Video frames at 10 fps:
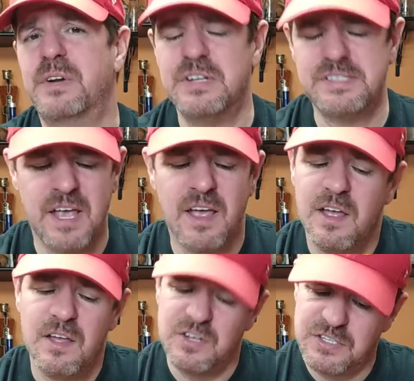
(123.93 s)
bitterness.
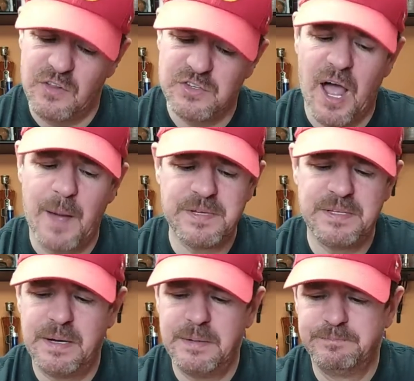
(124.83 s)
You can tell there's hops
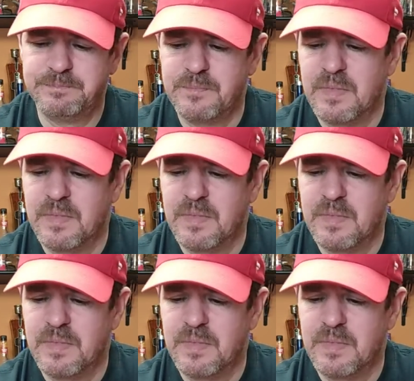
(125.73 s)
in there.